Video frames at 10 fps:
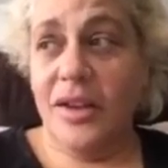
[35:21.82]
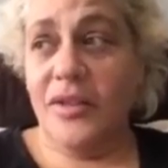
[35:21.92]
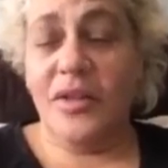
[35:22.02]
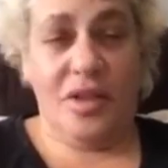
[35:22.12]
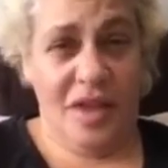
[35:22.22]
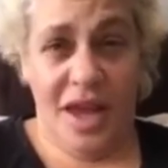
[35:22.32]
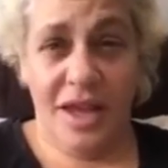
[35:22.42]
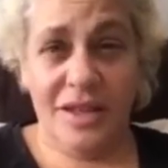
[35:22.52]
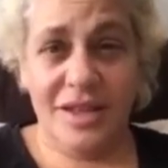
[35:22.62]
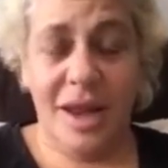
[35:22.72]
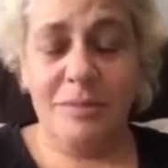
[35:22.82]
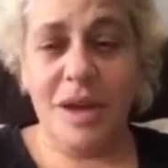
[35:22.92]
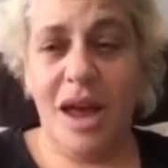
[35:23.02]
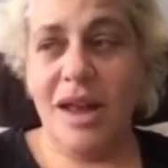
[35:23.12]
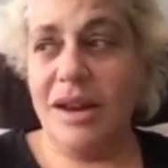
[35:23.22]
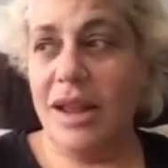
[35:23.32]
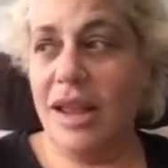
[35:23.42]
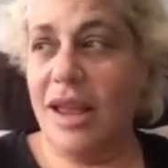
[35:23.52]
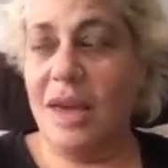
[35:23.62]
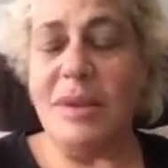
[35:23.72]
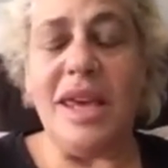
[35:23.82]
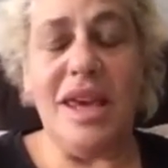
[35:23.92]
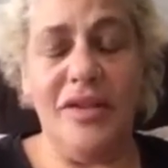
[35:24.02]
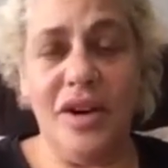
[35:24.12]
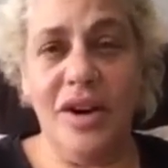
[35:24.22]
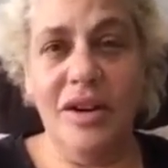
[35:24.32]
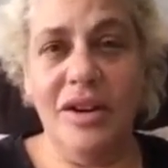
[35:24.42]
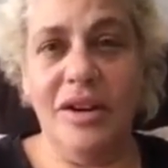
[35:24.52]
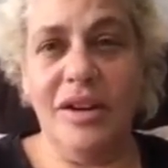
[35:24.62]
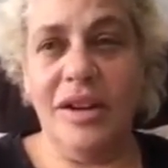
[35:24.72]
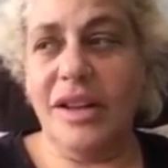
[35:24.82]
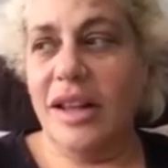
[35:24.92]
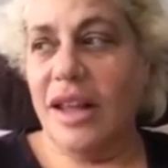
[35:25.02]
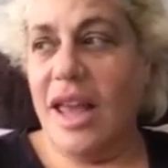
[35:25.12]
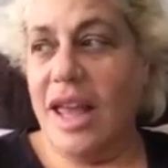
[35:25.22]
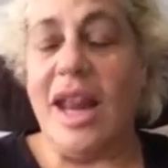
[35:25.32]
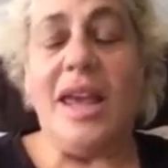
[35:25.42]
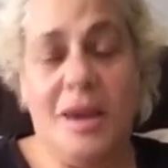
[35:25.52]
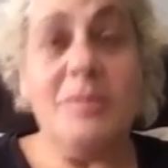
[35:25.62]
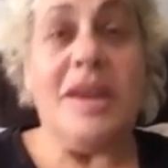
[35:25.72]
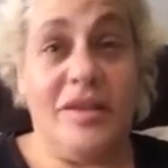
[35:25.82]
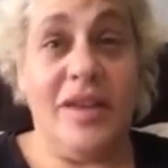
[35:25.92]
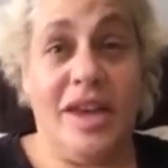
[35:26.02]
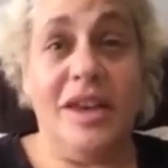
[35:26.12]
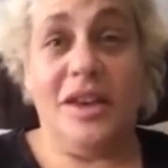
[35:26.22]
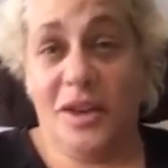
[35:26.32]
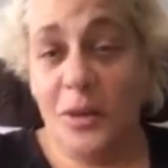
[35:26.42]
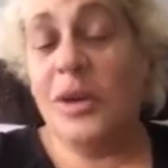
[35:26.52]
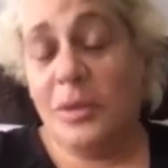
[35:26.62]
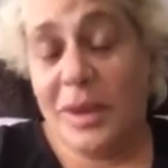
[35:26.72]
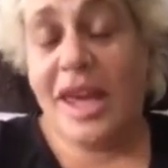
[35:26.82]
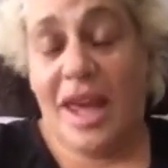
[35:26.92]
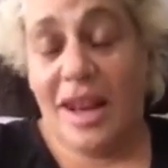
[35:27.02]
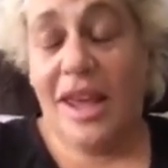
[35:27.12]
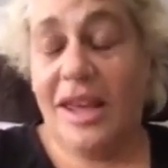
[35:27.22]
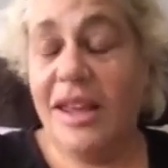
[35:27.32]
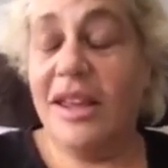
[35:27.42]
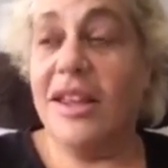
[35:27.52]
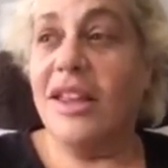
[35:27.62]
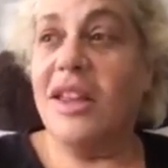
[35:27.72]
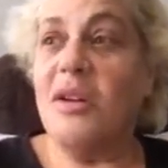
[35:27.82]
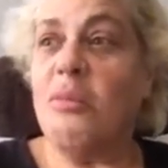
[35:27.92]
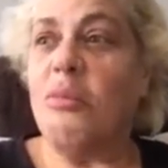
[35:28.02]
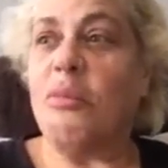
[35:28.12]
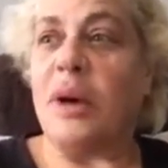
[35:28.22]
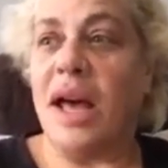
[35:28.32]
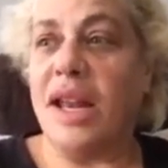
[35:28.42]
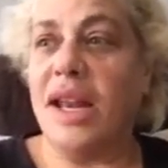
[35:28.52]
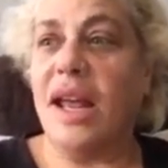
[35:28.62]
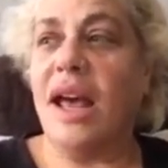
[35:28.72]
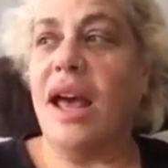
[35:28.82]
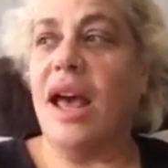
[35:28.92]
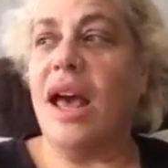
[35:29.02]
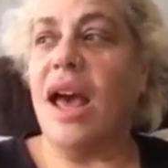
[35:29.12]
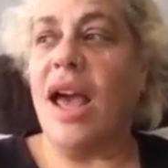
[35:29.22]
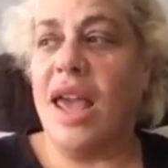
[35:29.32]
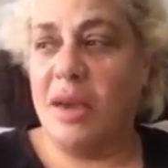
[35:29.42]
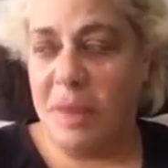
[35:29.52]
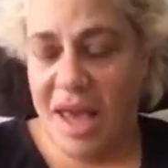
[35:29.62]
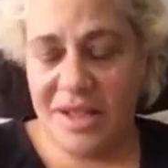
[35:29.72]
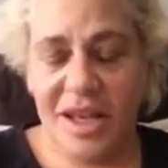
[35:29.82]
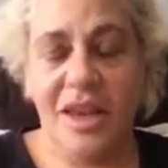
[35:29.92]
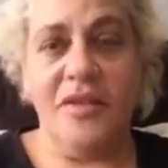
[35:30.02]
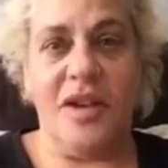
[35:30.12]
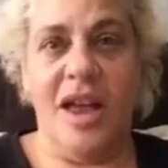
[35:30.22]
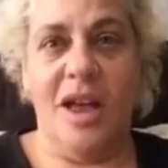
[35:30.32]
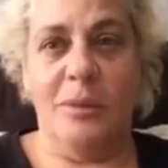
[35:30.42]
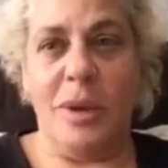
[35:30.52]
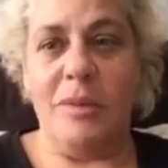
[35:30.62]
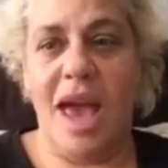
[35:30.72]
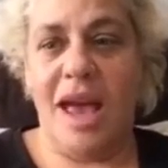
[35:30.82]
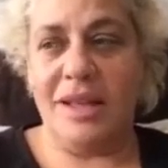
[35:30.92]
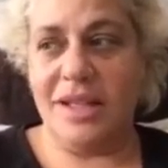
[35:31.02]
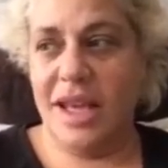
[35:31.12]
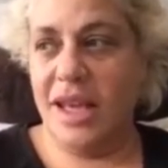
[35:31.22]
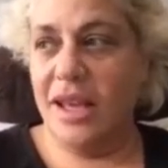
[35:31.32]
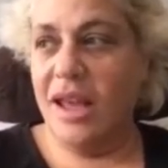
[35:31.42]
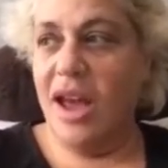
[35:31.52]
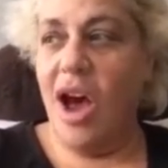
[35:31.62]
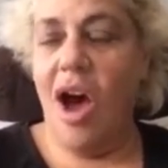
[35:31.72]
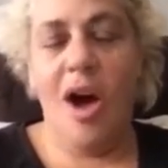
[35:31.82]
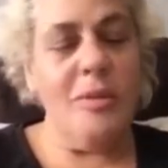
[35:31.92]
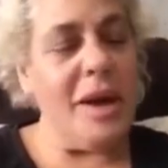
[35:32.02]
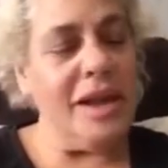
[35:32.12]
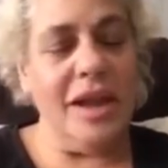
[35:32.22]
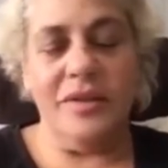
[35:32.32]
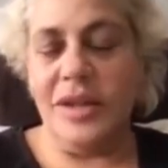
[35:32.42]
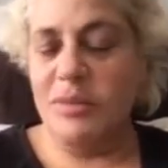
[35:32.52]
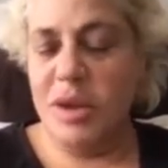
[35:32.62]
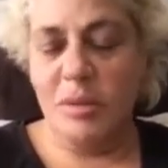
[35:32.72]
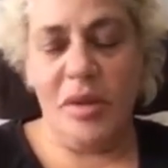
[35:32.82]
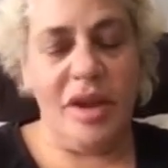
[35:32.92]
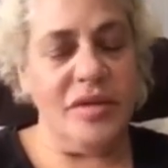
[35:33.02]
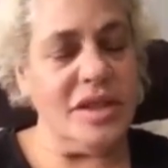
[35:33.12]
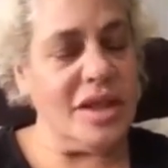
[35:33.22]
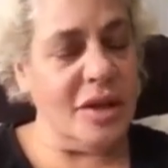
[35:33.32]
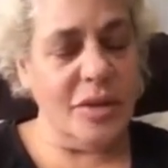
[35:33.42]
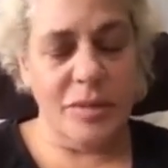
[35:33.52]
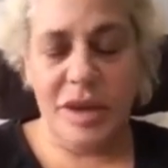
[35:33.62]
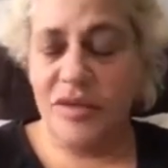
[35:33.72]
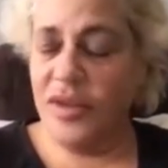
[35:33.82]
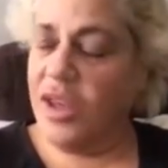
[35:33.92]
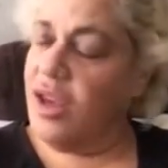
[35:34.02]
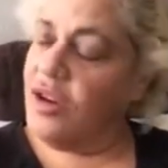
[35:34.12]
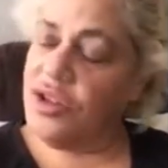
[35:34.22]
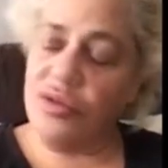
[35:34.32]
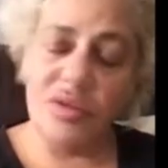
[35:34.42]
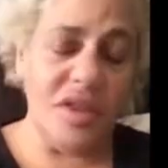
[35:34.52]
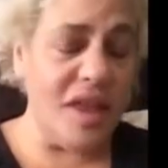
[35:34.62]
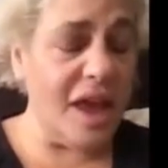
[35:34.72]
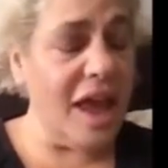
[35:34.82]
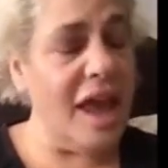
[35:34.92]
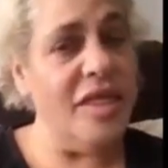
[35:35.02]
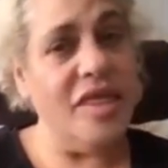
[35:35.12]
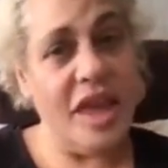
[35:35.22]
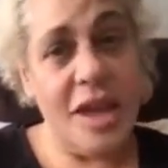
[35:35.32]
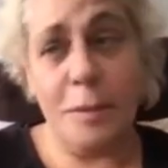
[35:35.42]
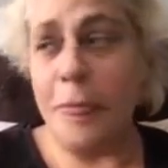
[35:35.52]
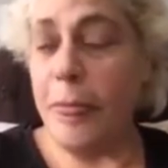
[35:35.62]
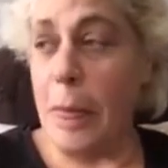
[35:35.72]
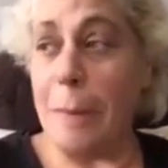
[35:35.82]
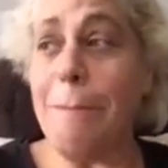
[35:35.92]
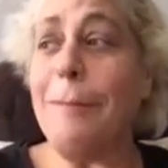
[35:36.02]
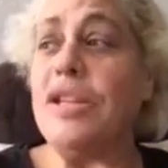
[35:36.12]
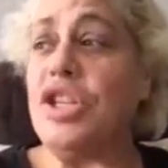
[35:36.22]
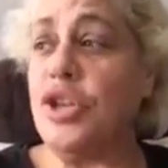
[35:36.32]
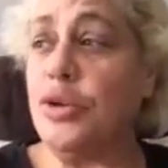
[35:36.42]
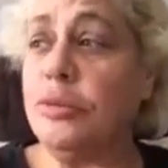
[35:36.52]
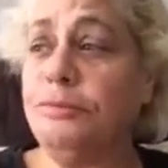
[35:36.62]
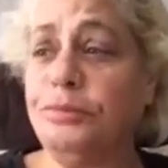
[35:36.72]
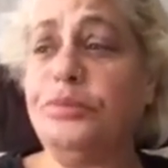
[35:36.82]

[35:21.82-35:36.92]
For things. I'm a giver. And I am giving. You will be getting. But I am asking for help. I'm asking all my lovely people that have stuck with me for years through thick and thin to